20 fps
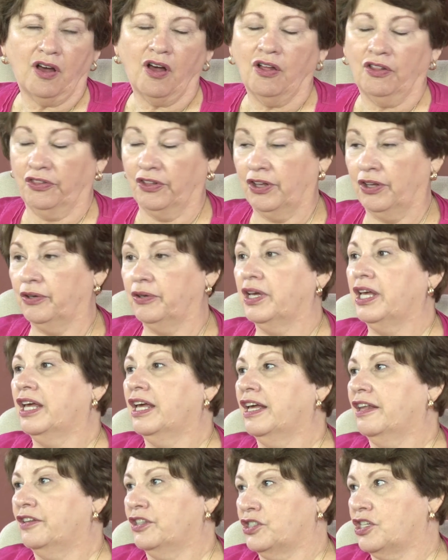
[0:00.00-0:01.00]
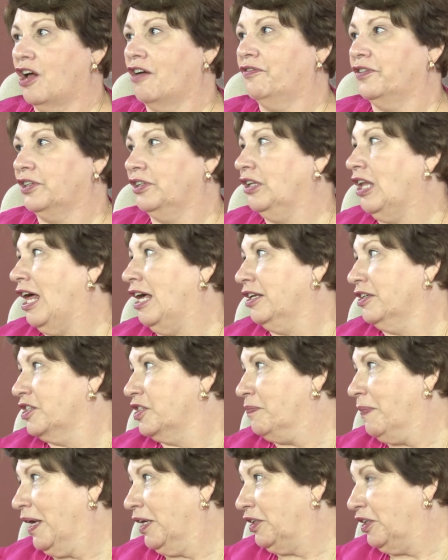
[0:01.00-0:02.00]
Although there's often a lot of
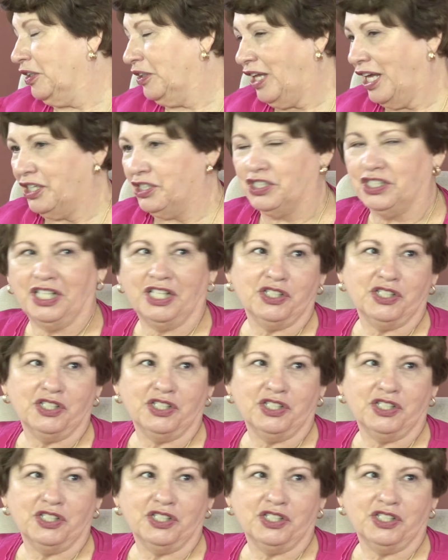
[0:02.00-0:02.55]
speculation,